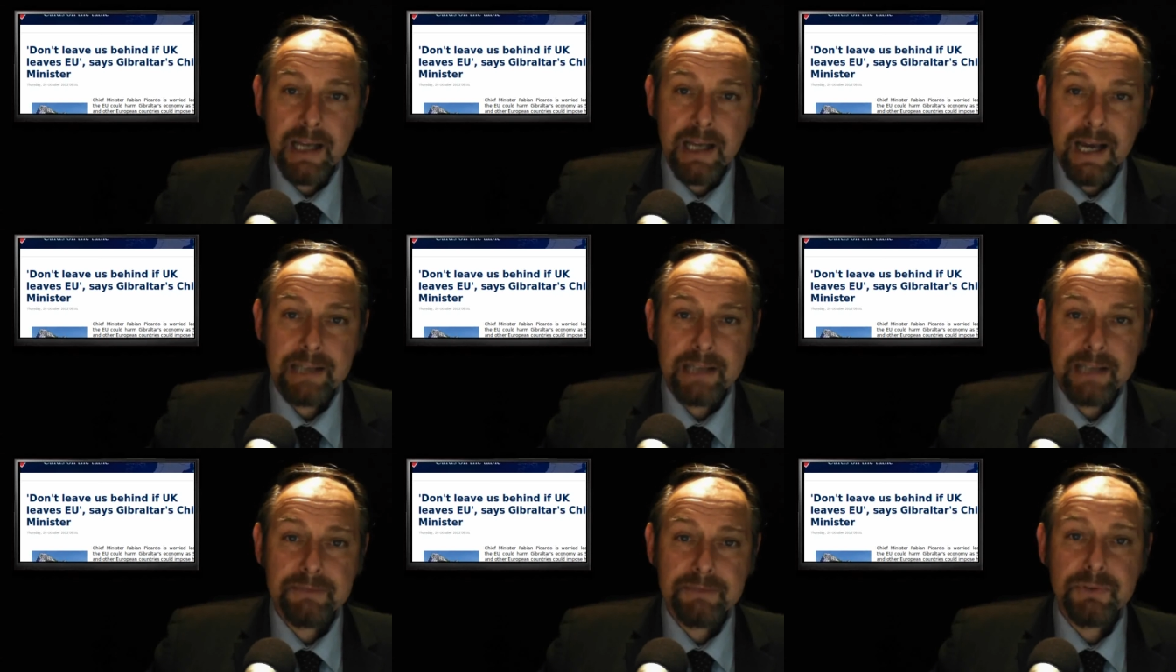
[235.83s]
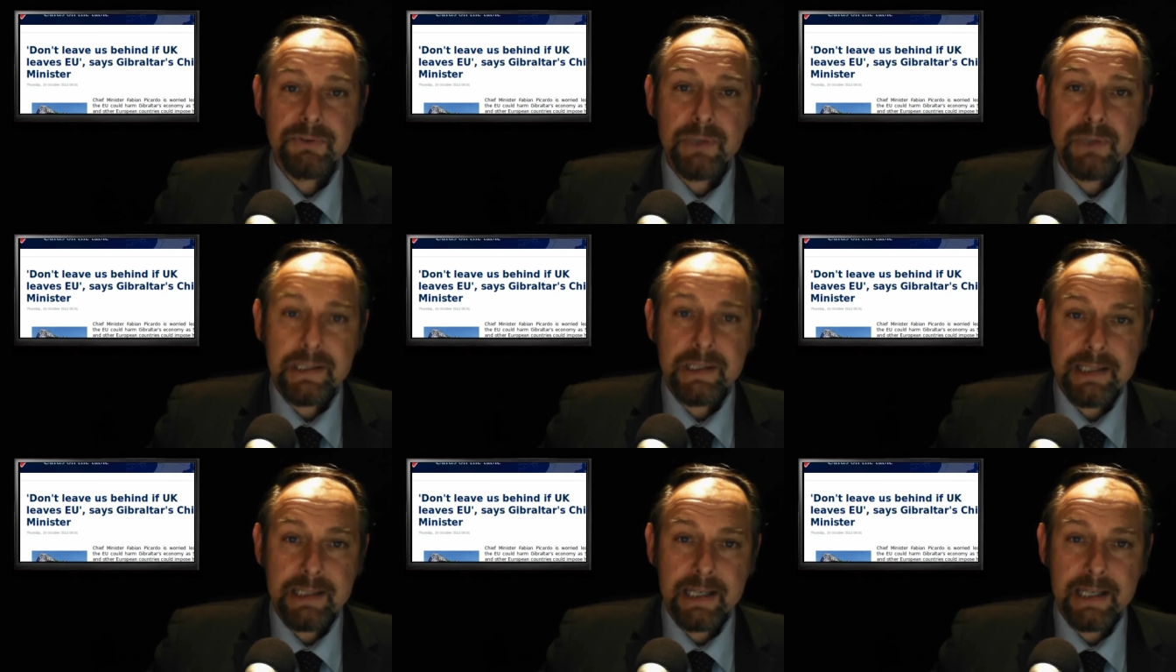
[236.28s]
had a
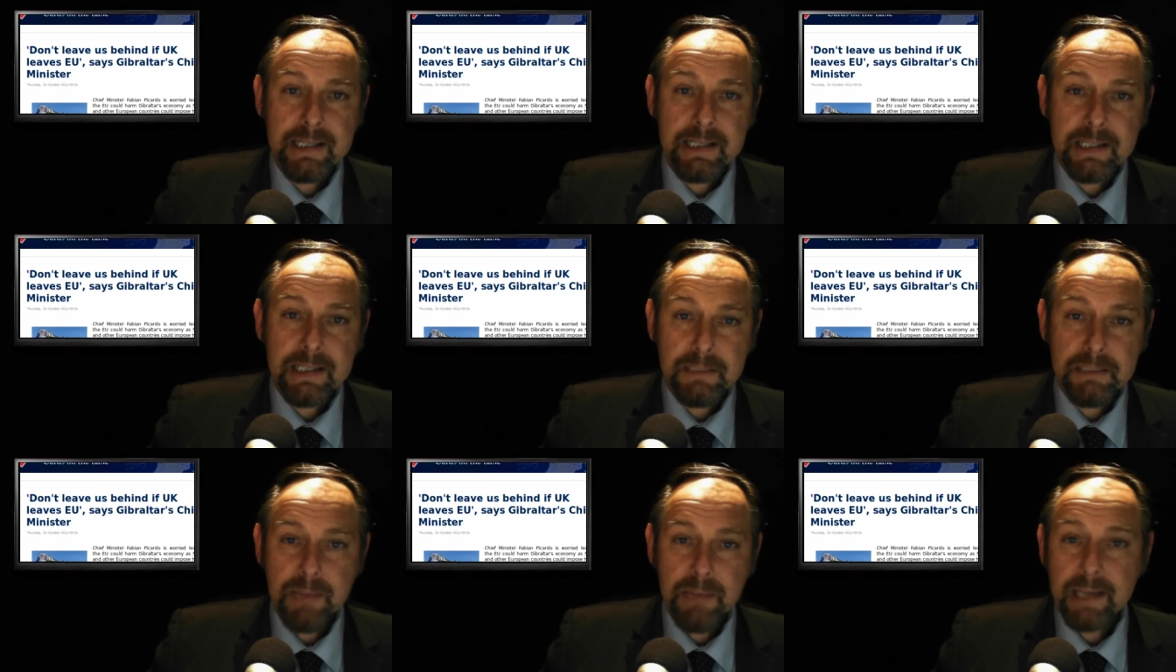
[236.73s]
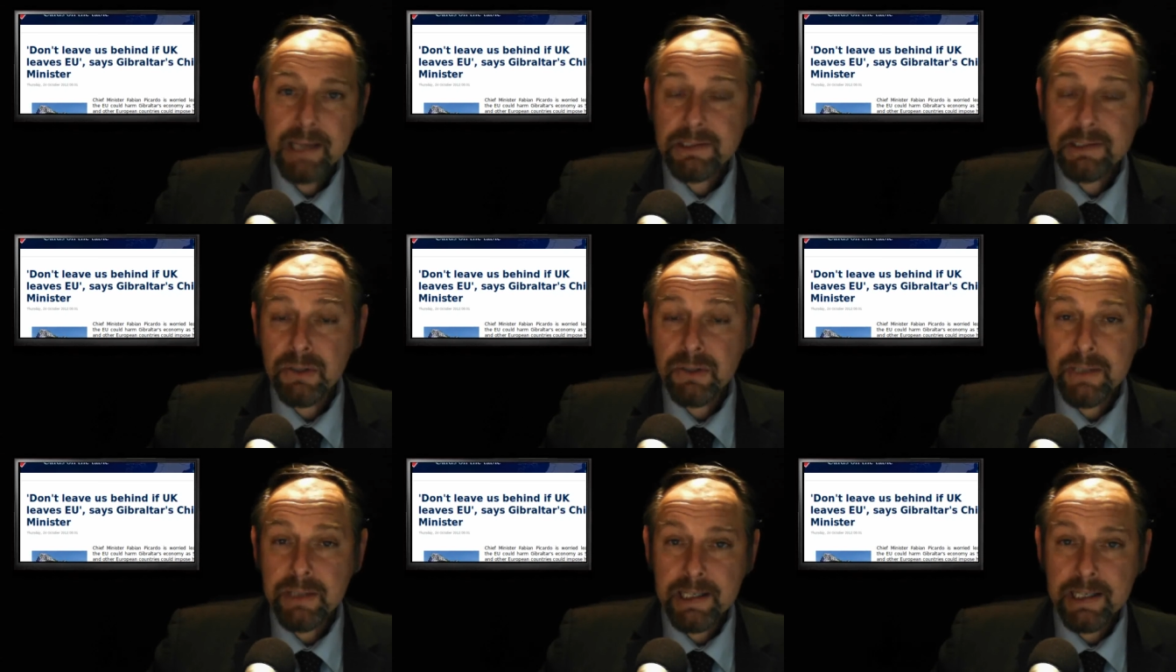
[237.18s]
voice in the debate
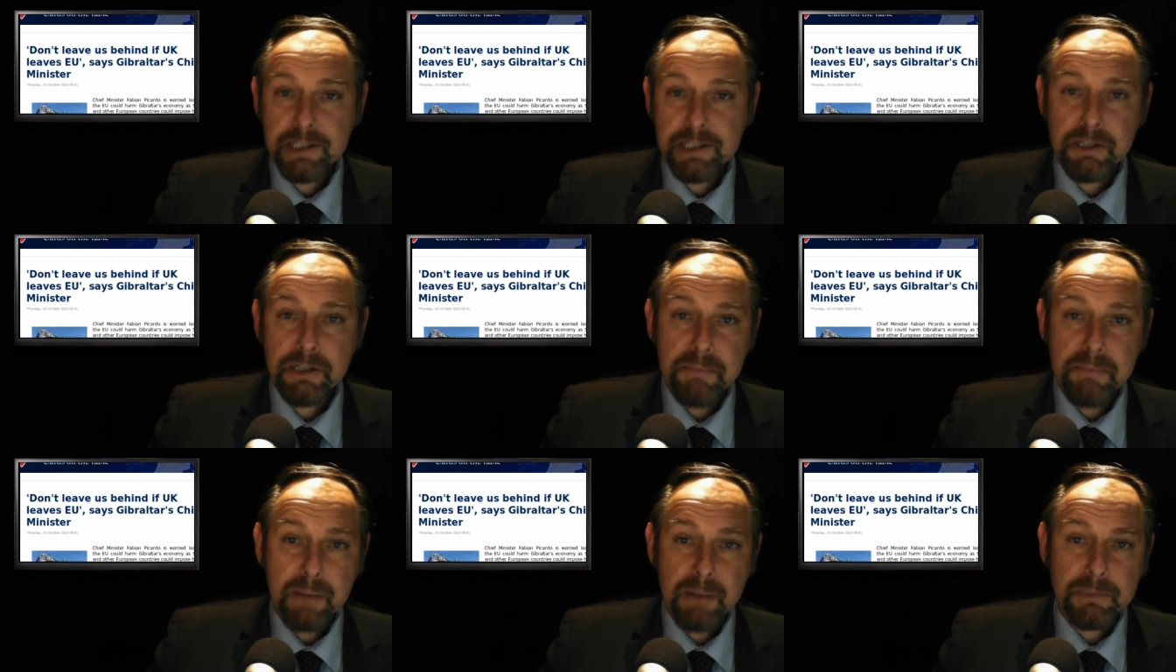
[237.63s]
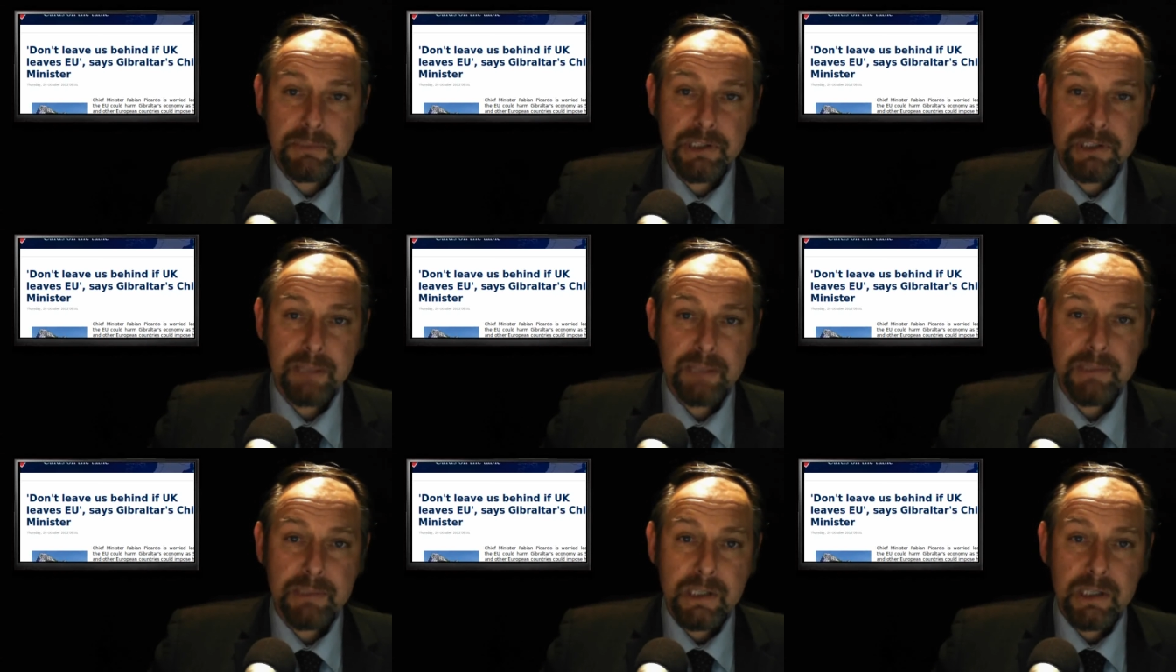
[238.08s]
on E U
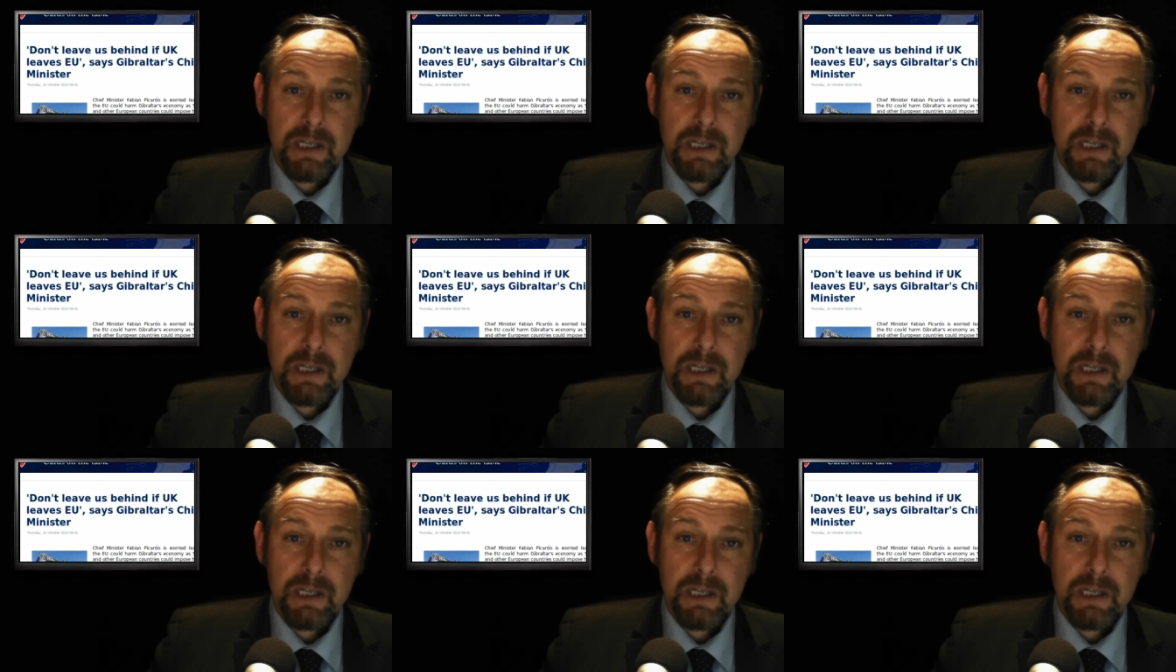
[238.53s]
membership